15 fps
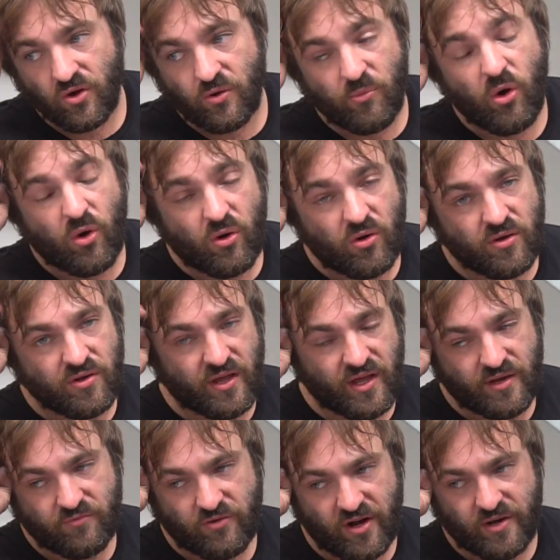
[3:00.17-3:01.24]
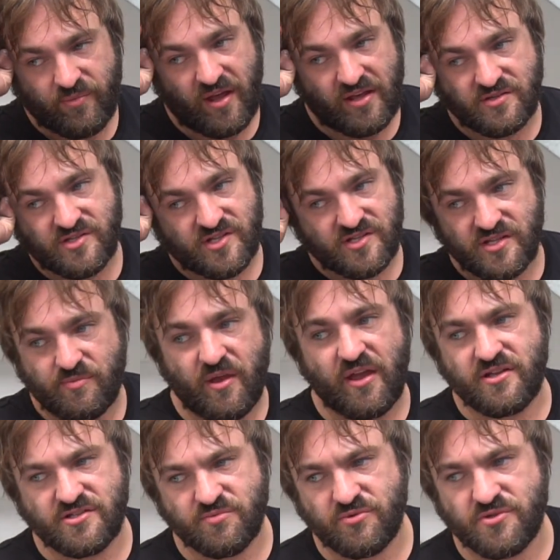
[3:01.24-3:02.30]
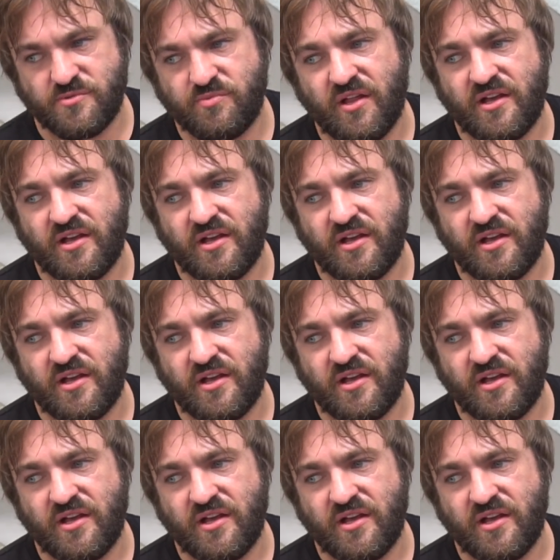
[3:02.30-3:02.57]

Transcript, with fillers: or more and yep. run about 60 pounds of boost